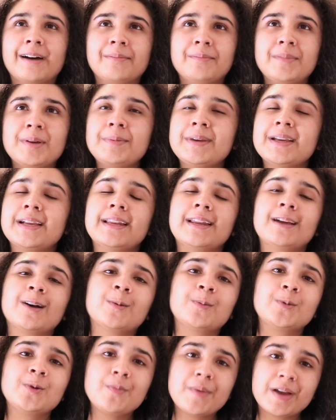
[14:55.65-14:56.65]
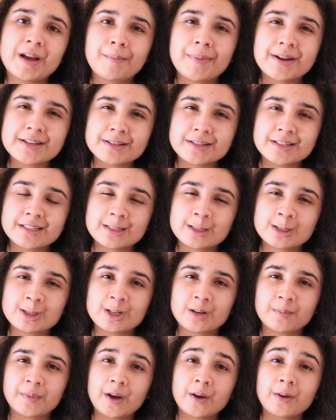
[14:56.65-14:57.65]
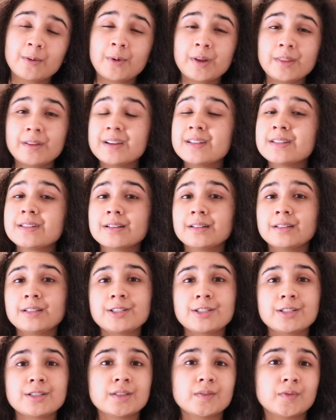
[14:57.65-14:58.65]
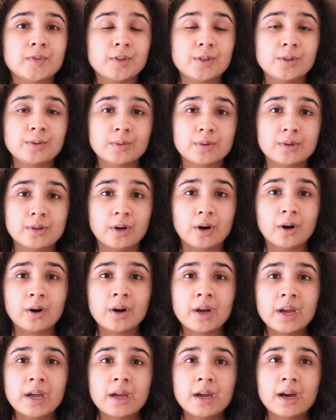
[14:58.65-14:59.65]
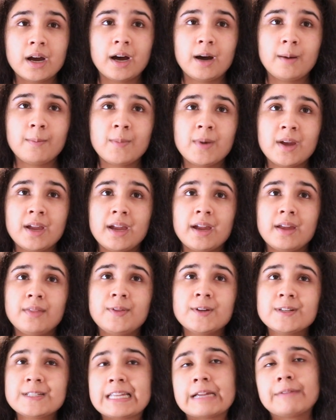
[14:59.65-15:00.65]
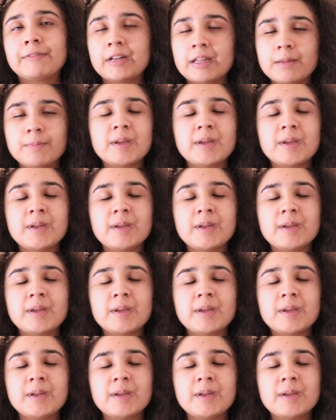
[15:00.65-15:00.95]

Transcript: Maybe it can help you make a better decision about whether intercalation is for you or not. There's definitely